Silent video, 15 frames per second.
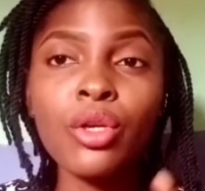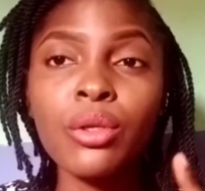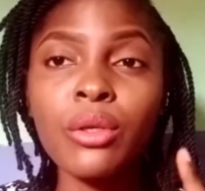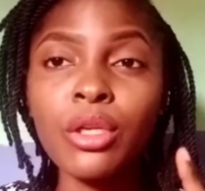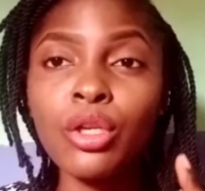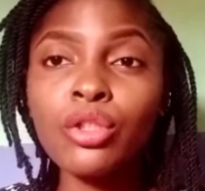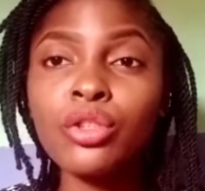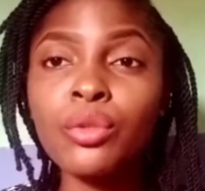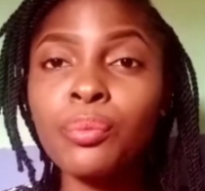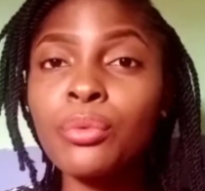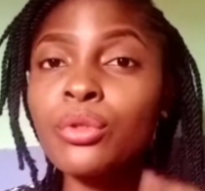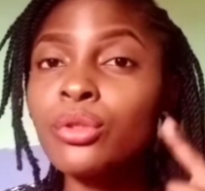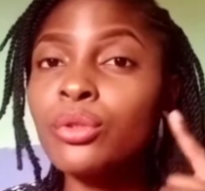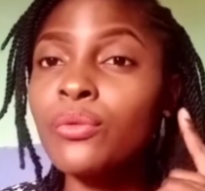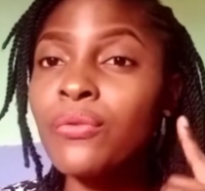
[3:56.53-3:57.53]
you're not
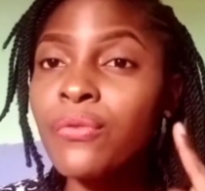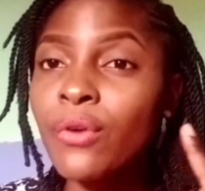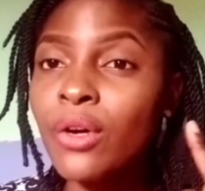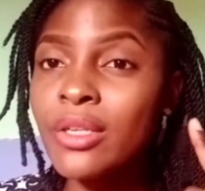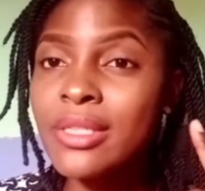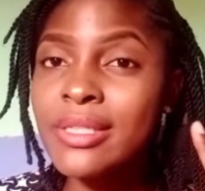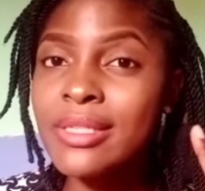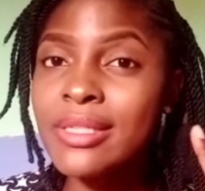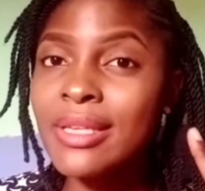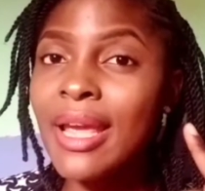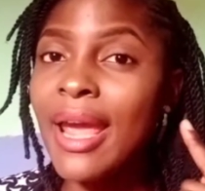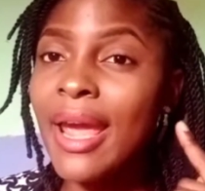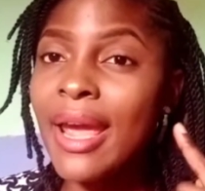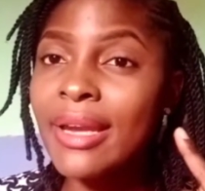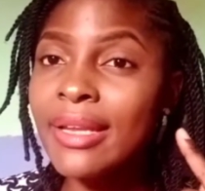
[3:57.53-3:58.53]
supposed to force
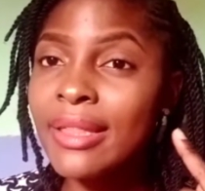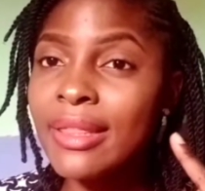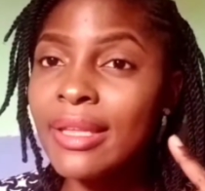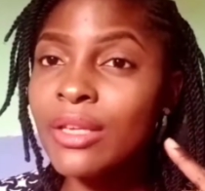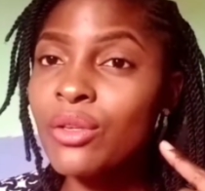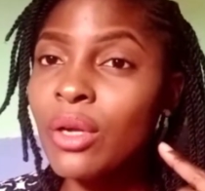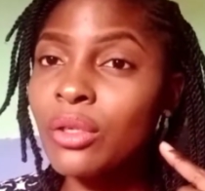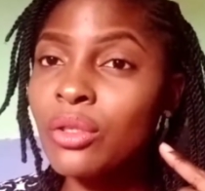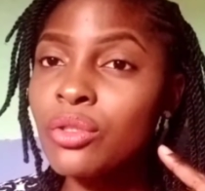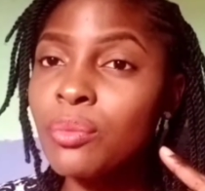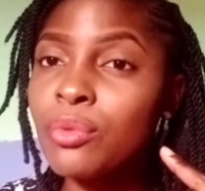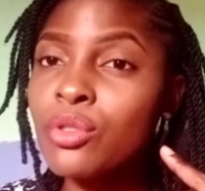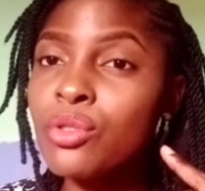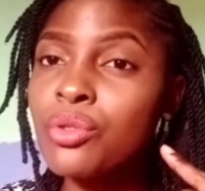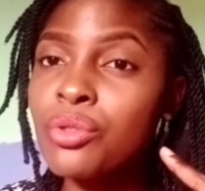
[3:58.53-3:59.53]
anything. You're not
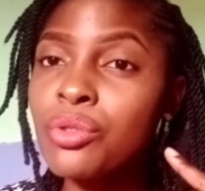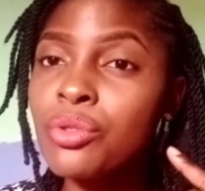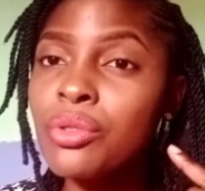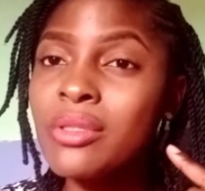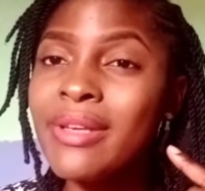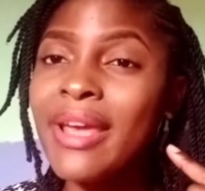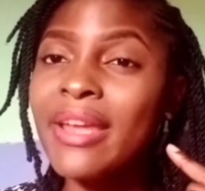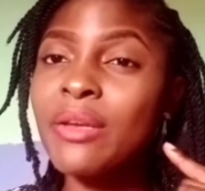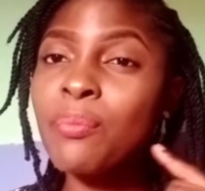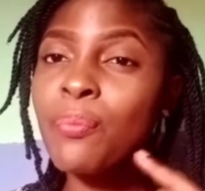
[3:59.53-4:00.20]
supposed to use any